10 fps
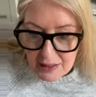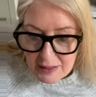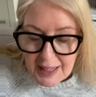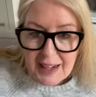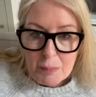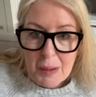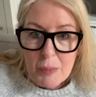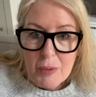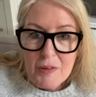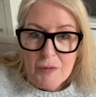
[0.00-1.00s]
that
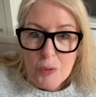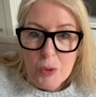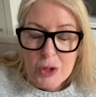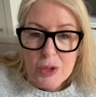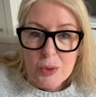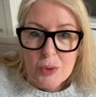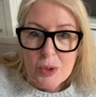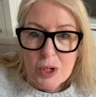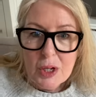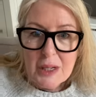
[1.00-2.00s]
memory for you.
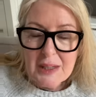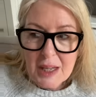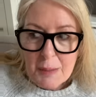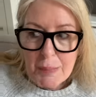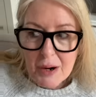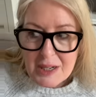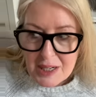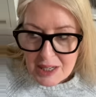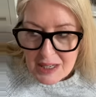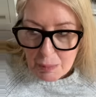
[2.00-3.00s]
They
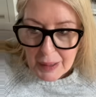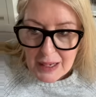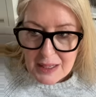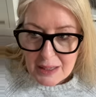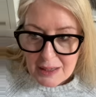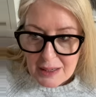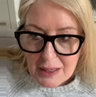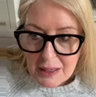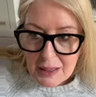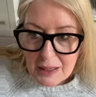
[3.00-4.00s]
participated
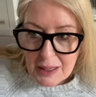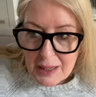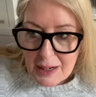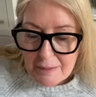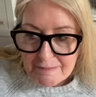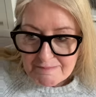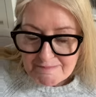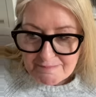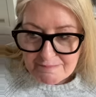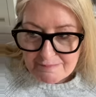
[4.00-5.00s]
in
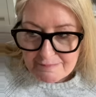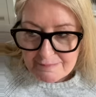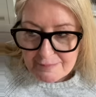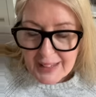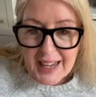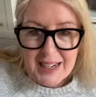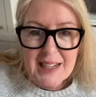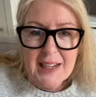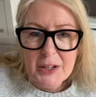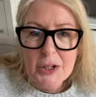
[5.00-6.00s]
a
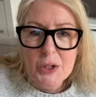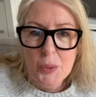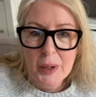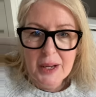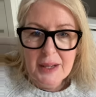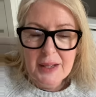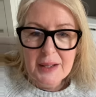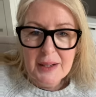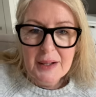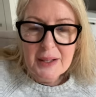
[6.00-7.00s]
clinical way.
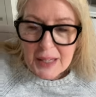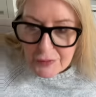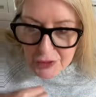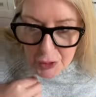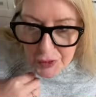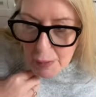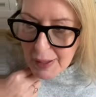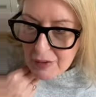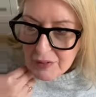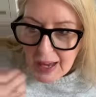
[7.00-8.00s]
Even though they
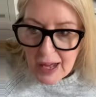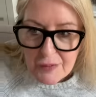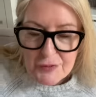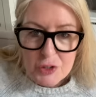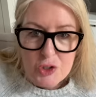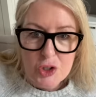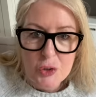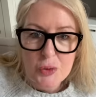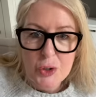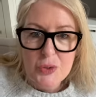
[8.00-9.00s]
may have laughed and
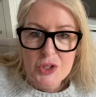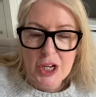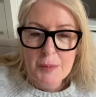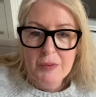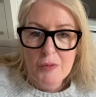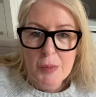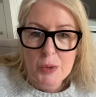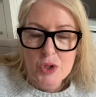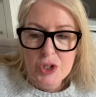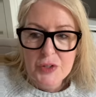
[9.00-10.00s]
showed those type of
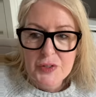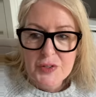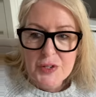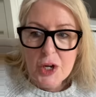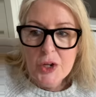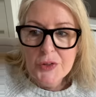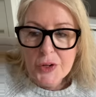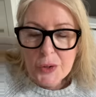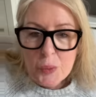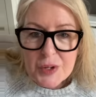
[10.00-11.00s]
emotions,
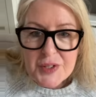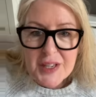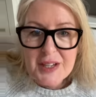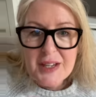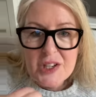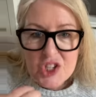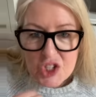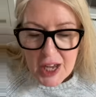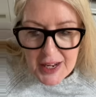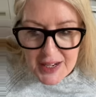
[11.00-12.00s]
there was an
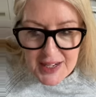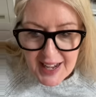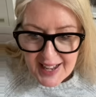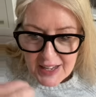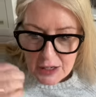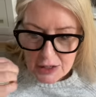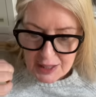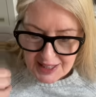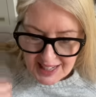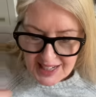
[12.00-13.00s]
agenda
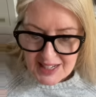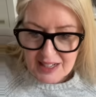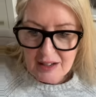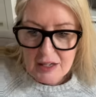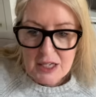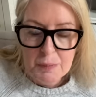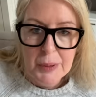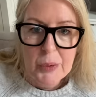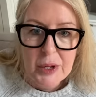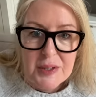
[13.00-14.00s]
to that
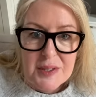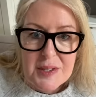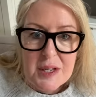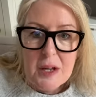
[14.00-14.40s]
experience,